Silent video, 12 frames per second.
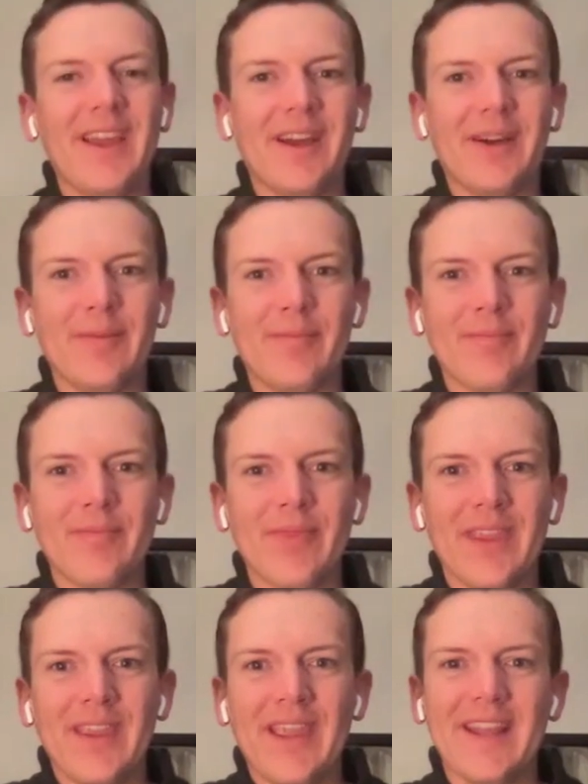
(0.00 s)
Um,
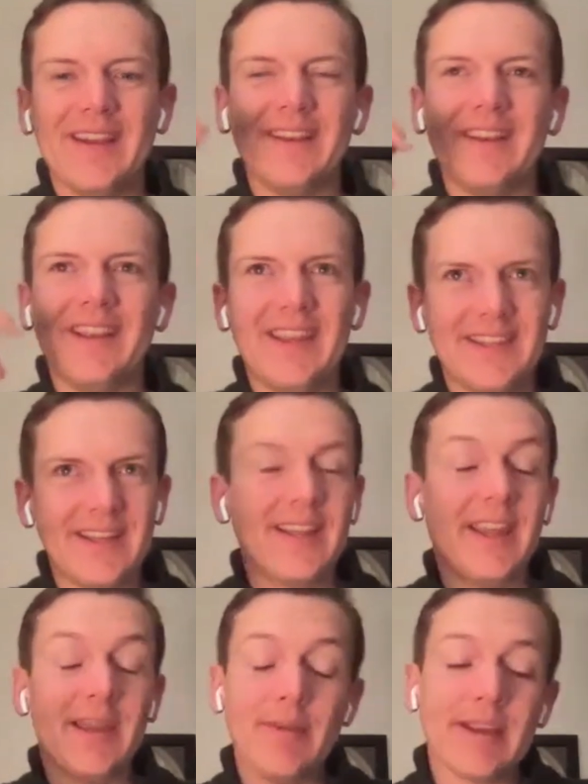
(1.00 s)
and he
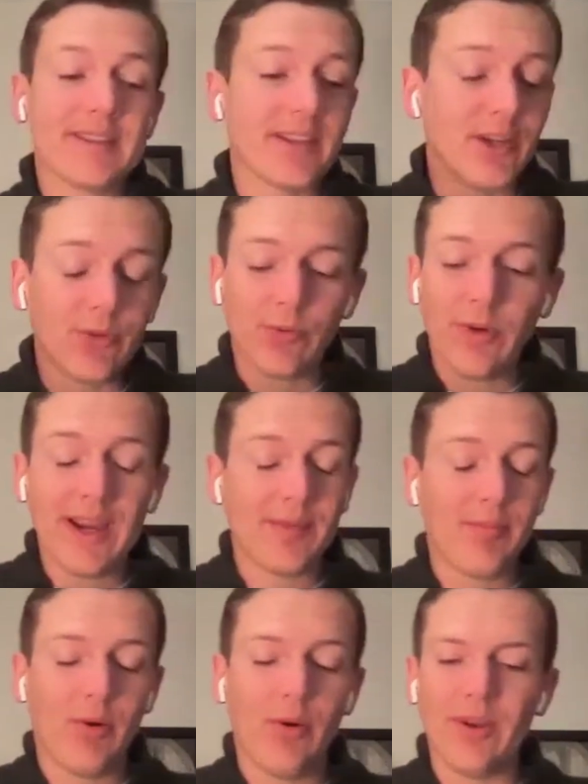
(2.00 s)
do, he makes a
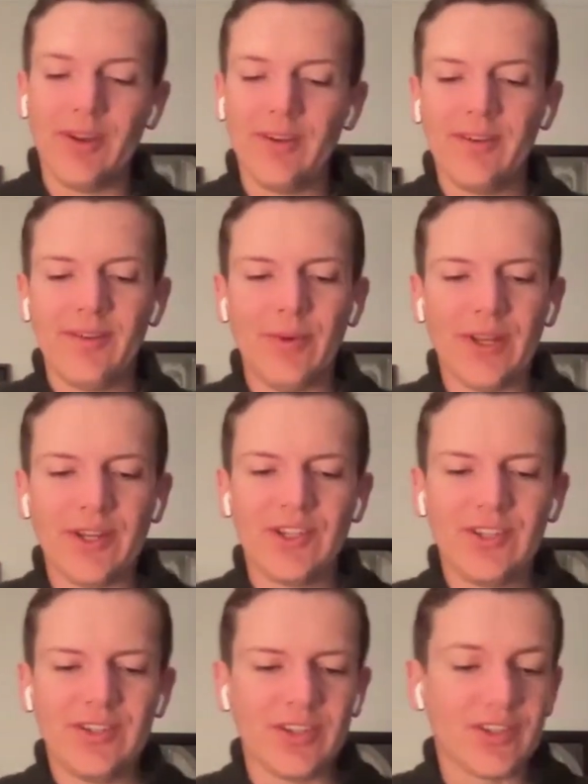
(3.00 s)
great point,
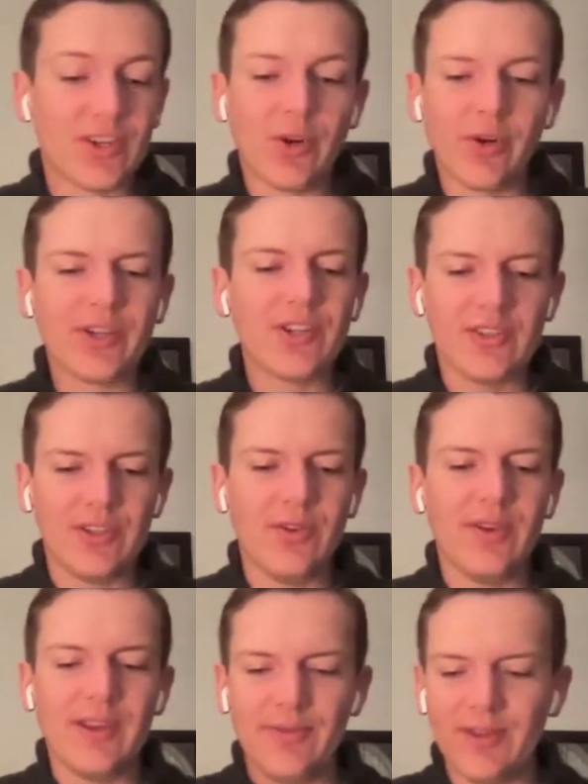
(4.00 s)
which just crushes
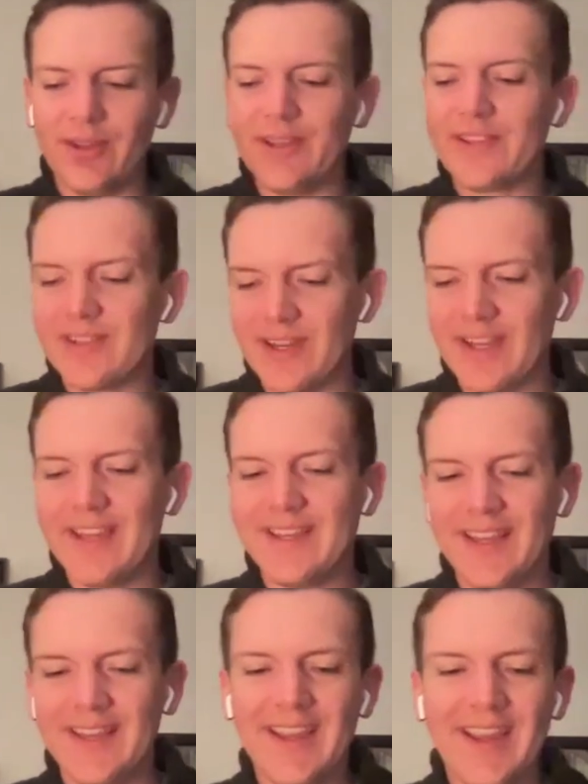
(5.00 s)
you if you're listening.
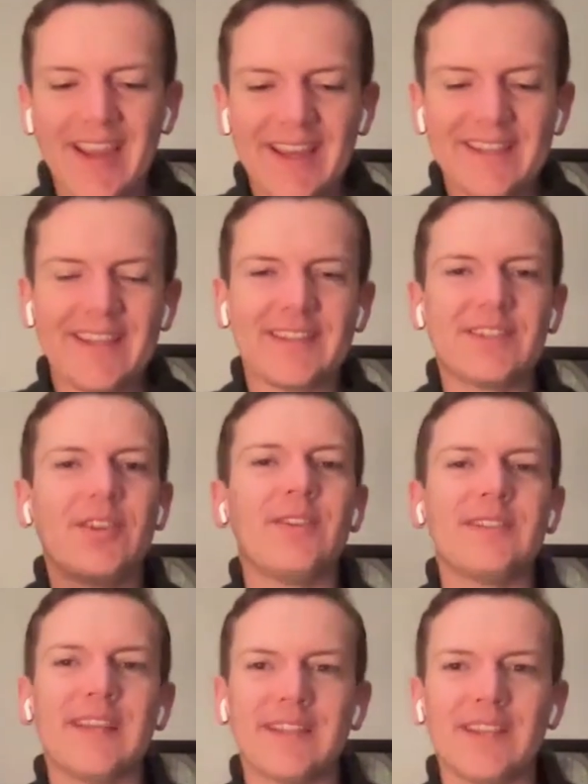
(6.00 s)
He, he says, it
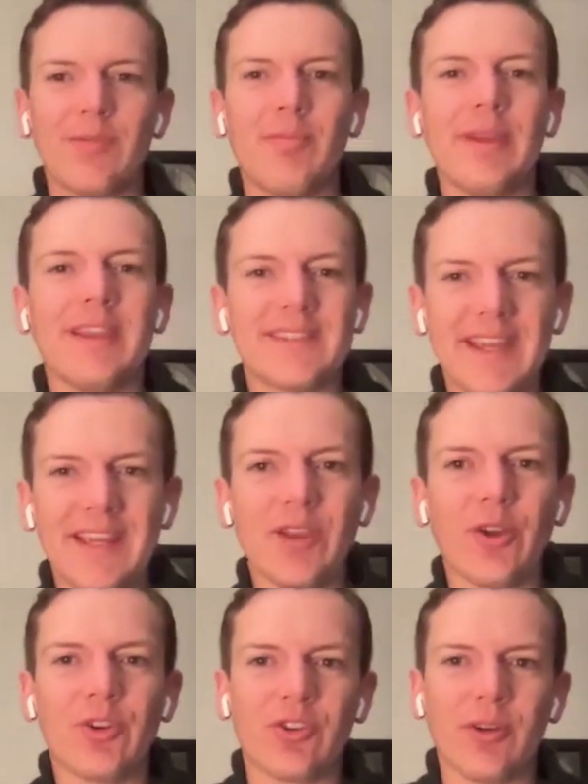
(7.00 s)
turns out that the biggest
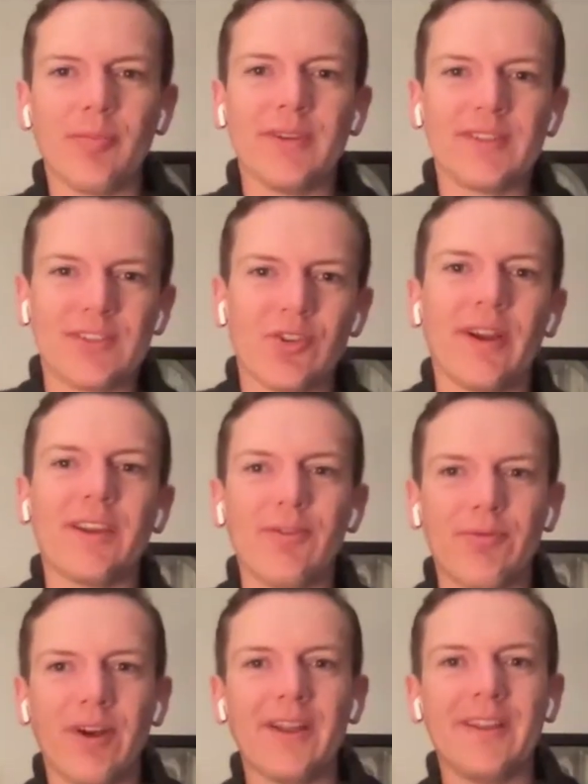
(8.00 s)
ego trip is
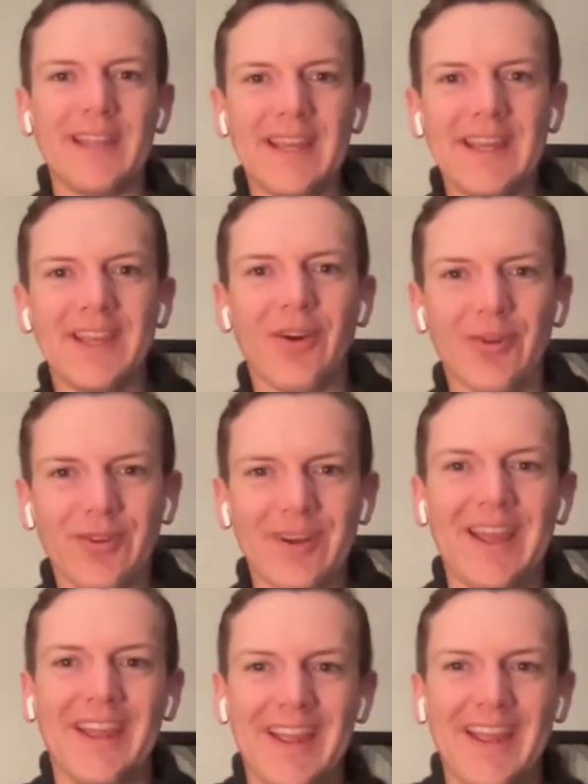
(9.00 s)
trying to find the ego
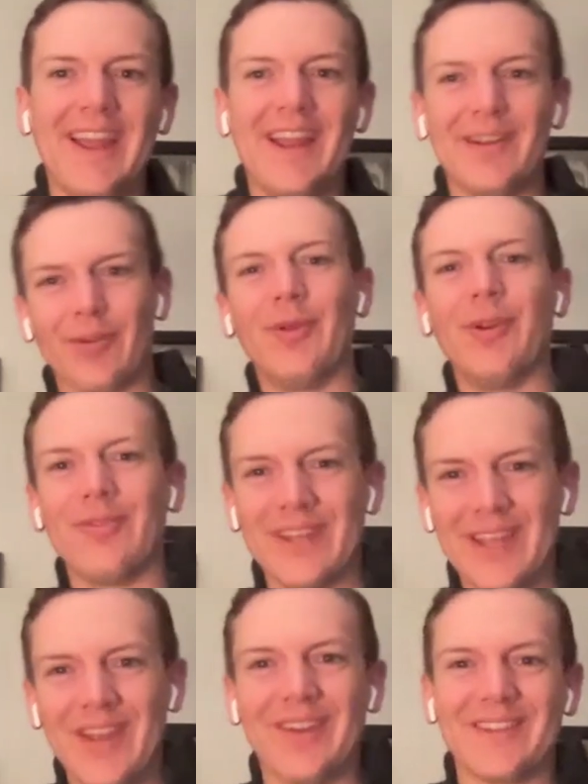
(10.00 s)
and, and
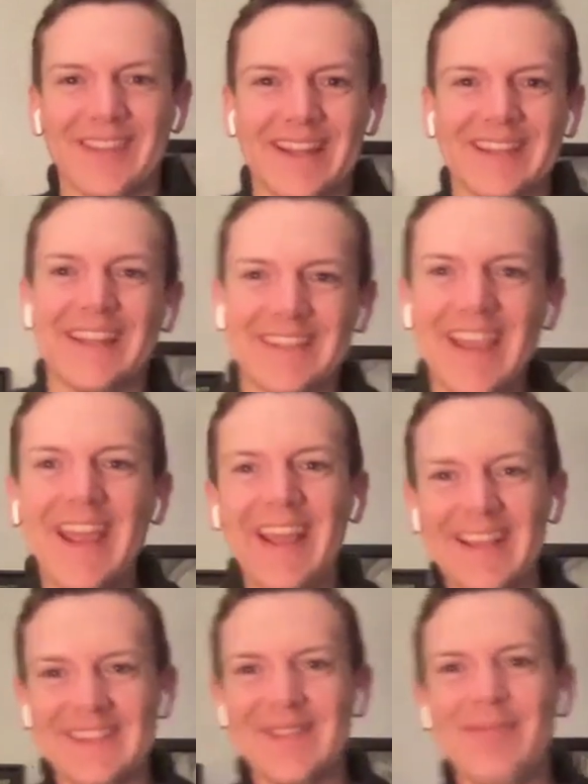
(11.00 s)
remove it. You know, it's like, that's,
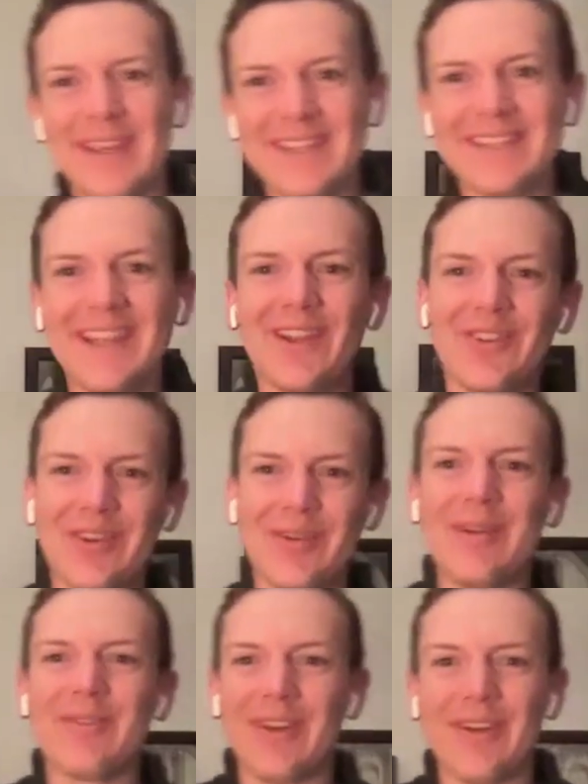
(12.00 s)
that's the biggest ego
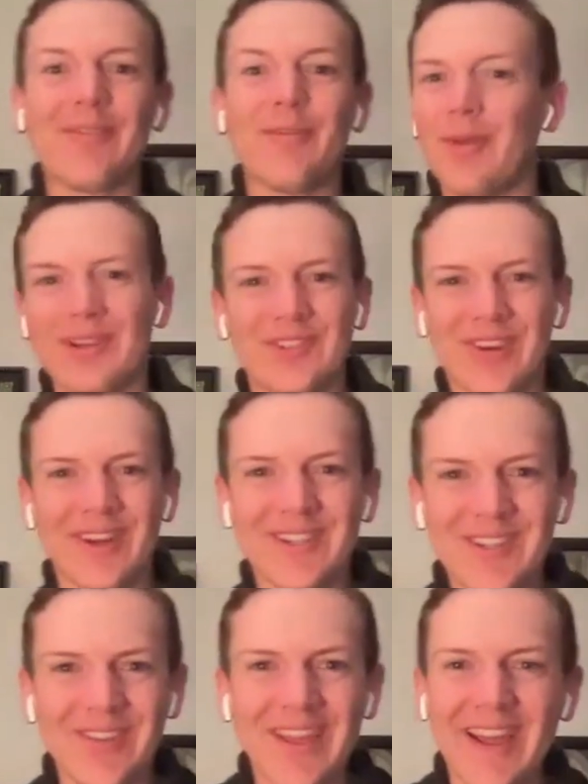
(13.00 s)
trip ever. Everybody's
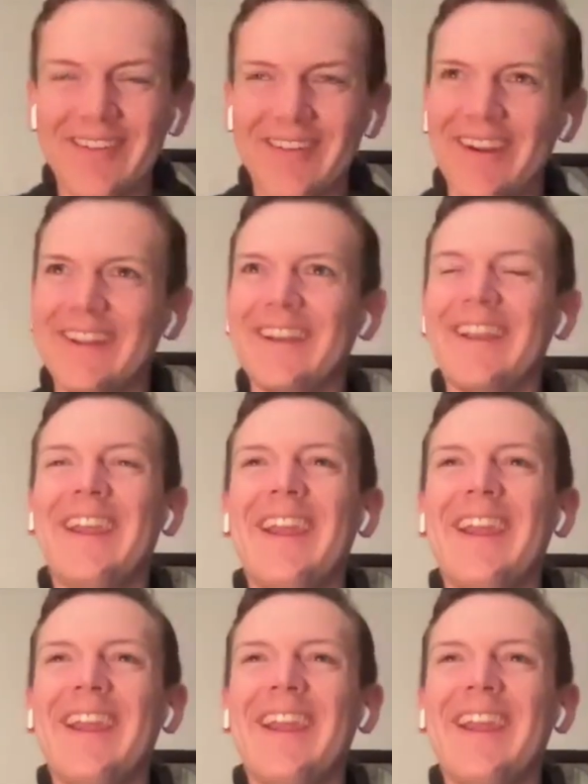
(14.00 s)
trying to do that. Right.